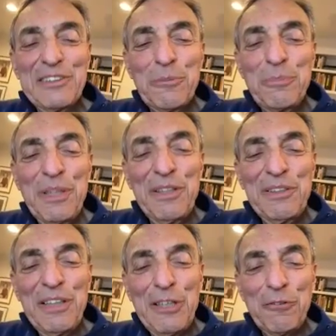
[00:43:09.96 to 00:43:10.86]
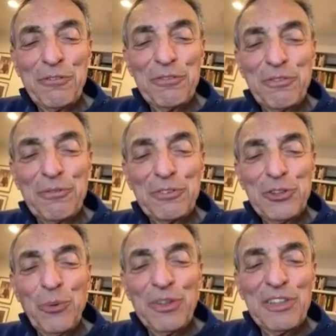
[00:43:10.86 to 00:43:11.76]
to be kind of
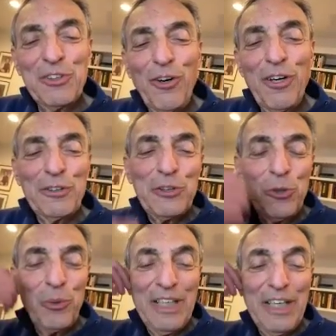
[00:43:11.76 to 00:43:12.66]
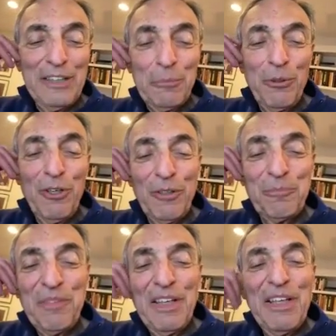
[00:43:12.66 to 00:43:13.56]
the dog chewing on the ball
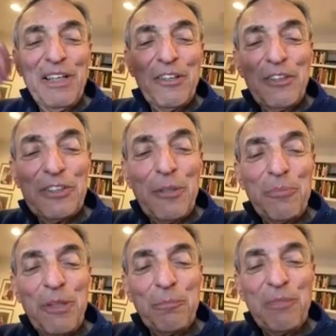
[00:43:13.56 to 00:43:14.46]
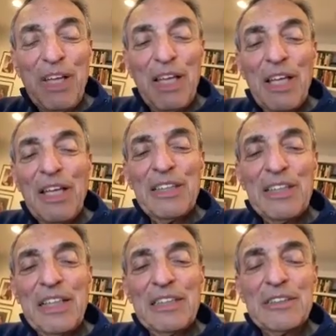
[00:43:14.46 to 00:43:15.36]
or something.
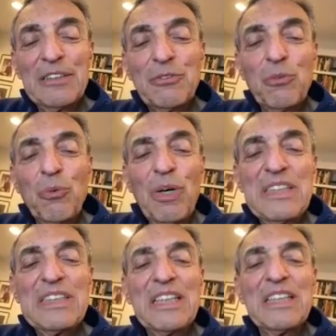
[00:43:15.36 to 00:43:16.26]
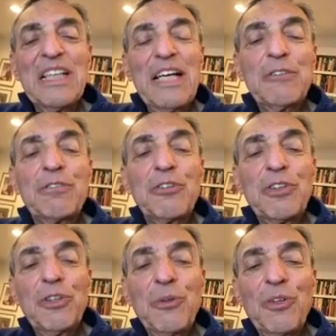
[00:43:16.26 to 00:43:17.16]
It's what is it like for
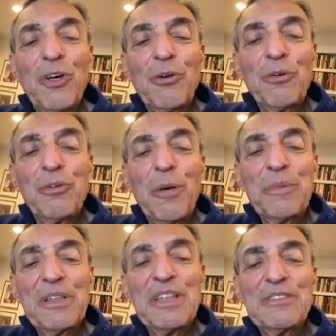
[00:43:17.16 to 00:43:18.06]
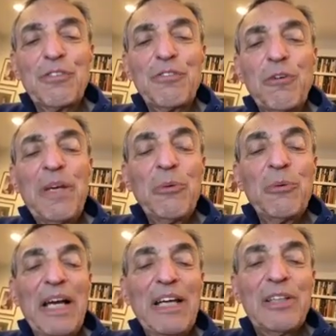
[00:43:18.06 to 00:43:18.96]
you though? I mean, because for me,
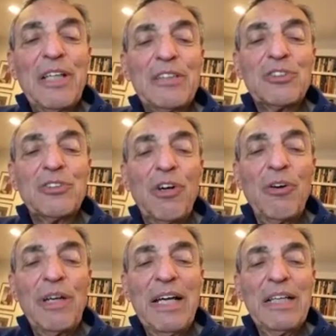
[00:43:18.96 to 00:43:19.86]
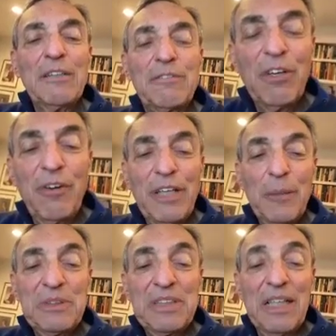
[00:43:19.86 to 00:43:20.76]
when I hear that story, I get very
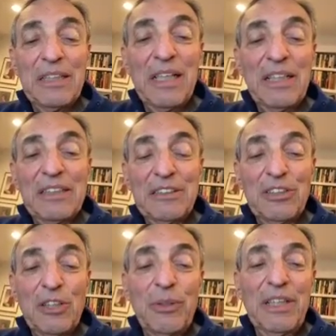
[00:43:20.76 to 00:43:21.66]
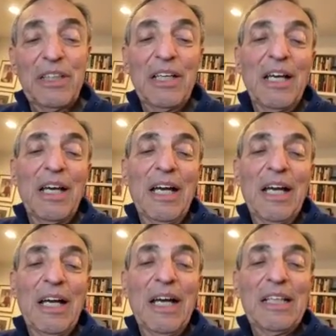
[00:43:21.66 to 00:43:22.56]
upset. I get teary.
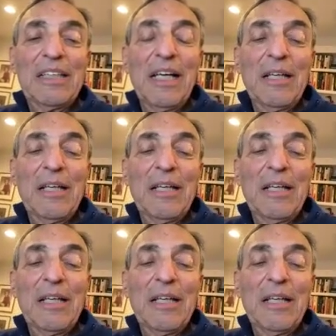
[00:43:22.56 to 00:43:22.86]
I